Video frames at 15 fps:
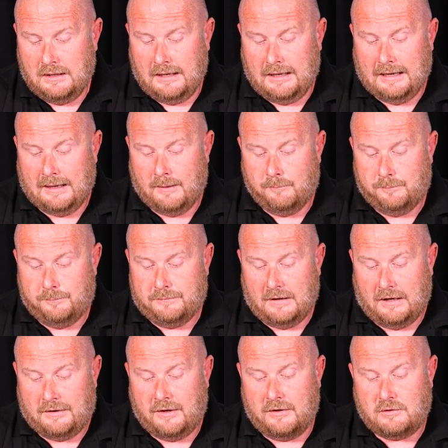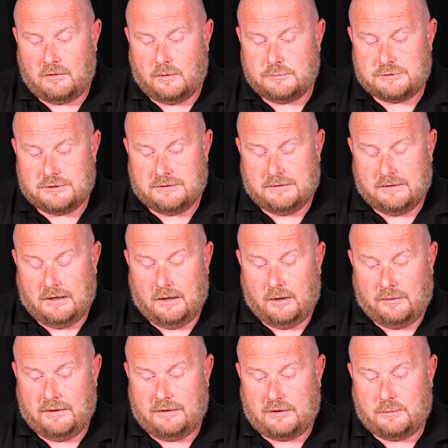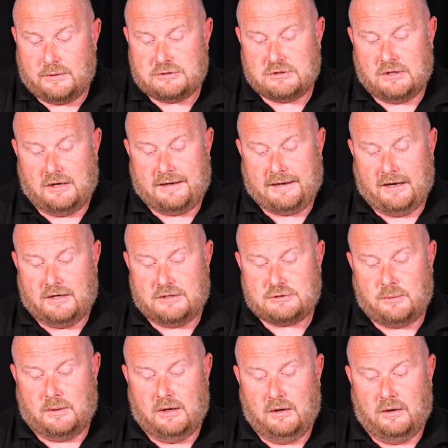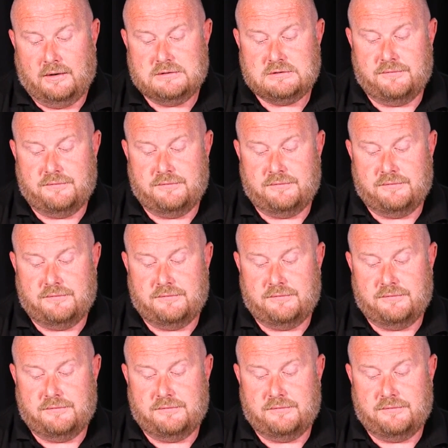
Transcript: Another option, another question I get asked quite a lot is,